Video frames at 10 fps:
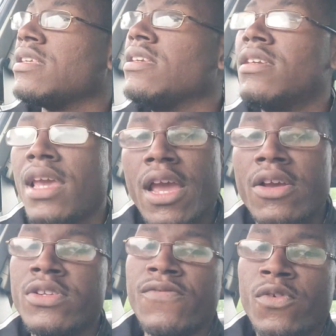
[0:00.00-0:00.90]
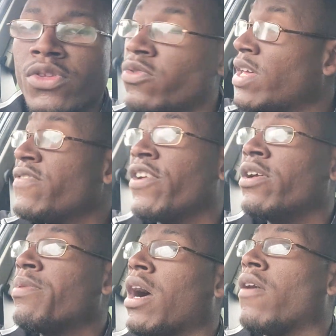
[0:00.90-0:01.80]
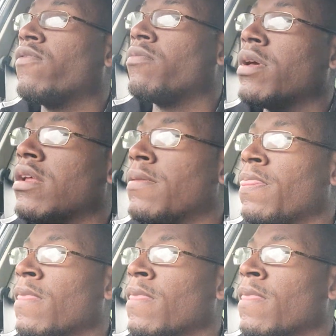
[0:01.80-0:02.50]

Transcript: he cares for you. That's very powerful, man.